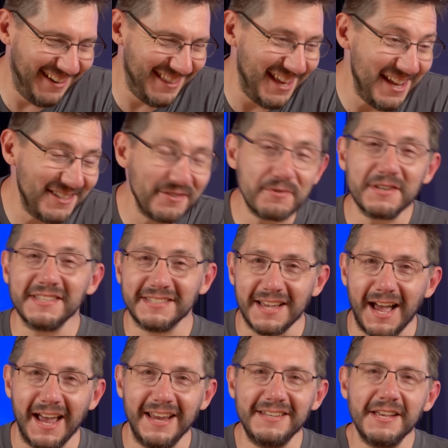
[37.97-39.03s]
These are
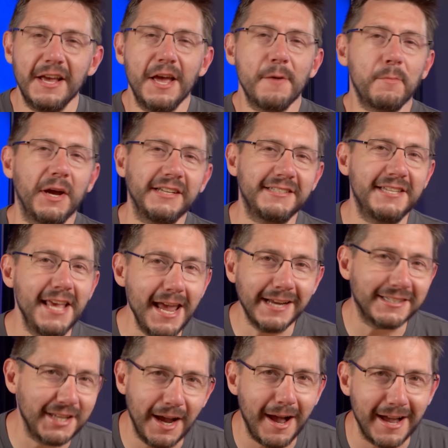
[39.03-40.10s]
designed by
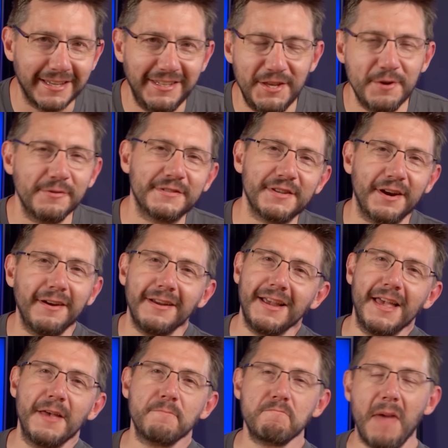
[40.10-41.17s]
TikTok user
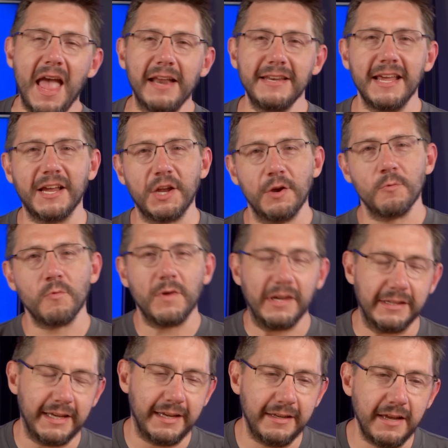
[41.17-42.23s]
Mandic,
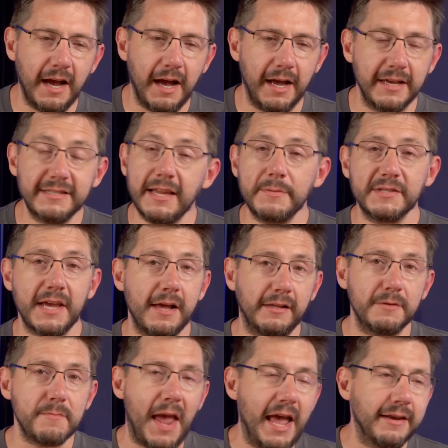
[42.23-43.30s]
really. His name is
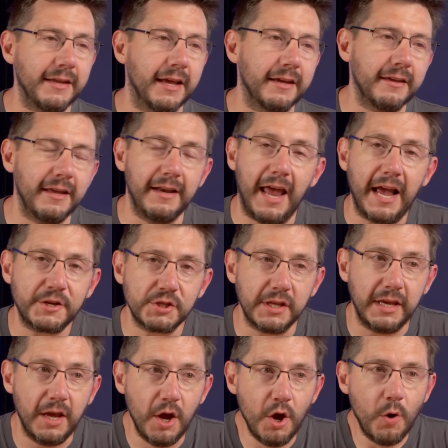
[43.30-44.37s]
Alan Mandic, and
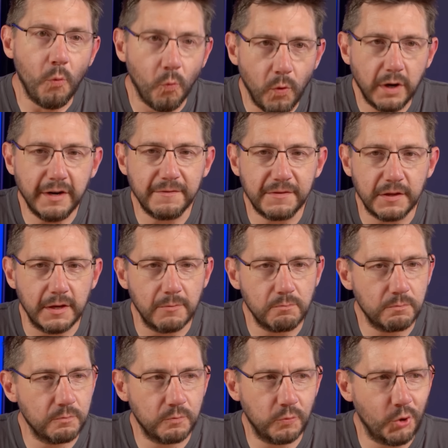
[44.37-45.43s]
actually one of the
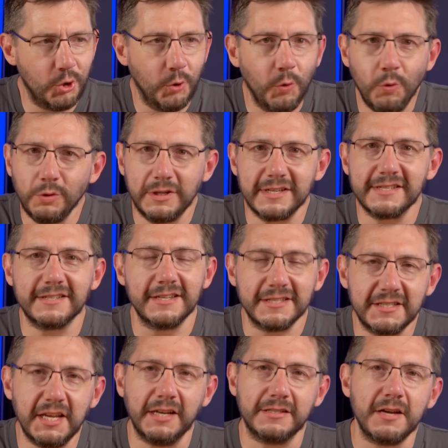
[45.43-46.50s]

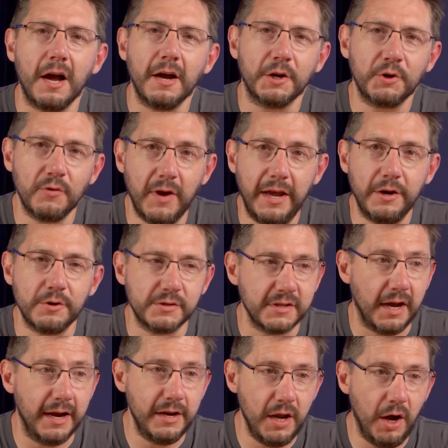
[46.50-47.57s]
coolest TikTok creators I